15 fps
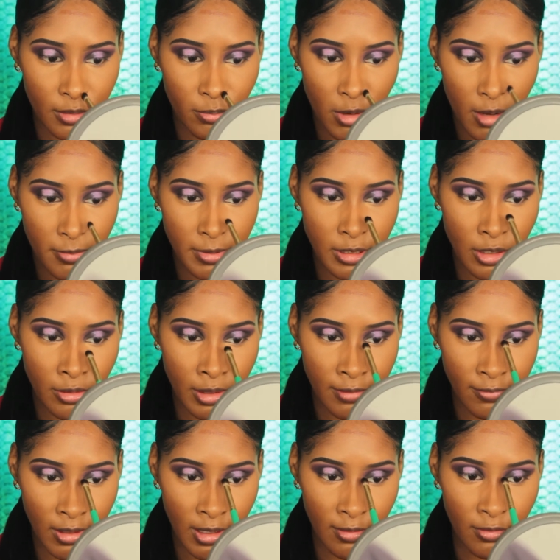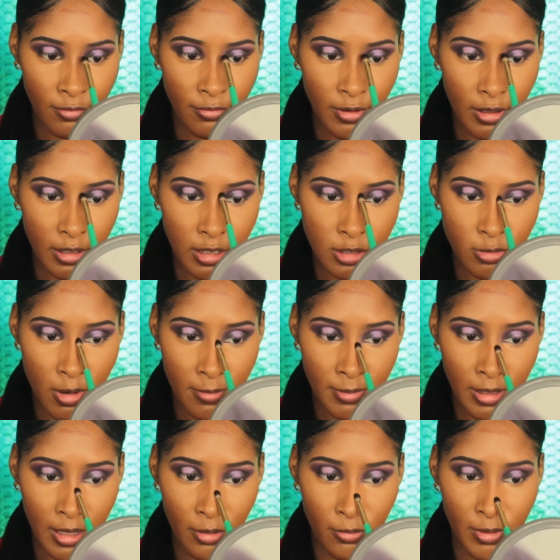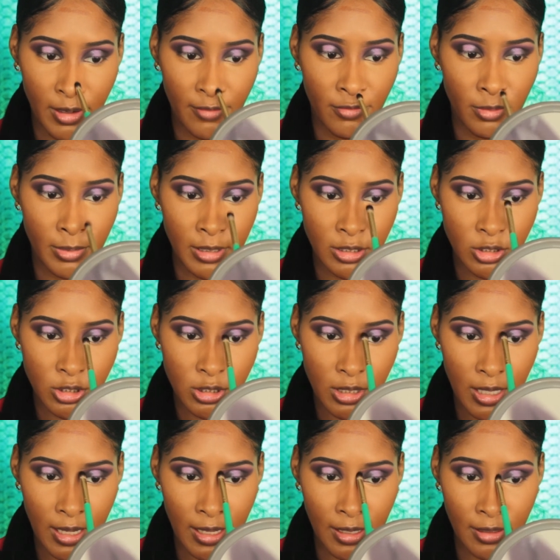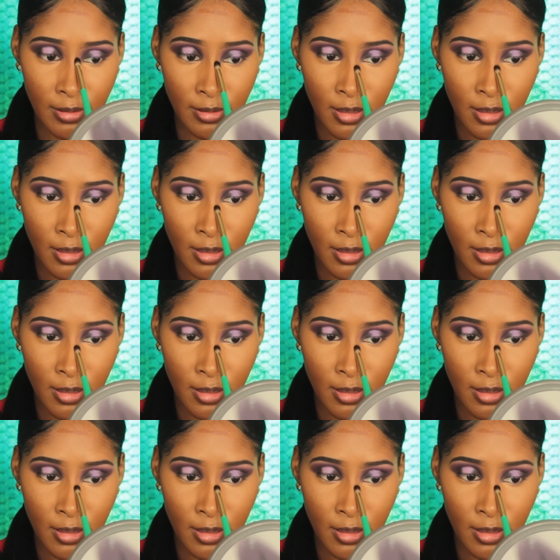Probably don't even give a fuck. He's probably like, whatever, bitch. Yeah.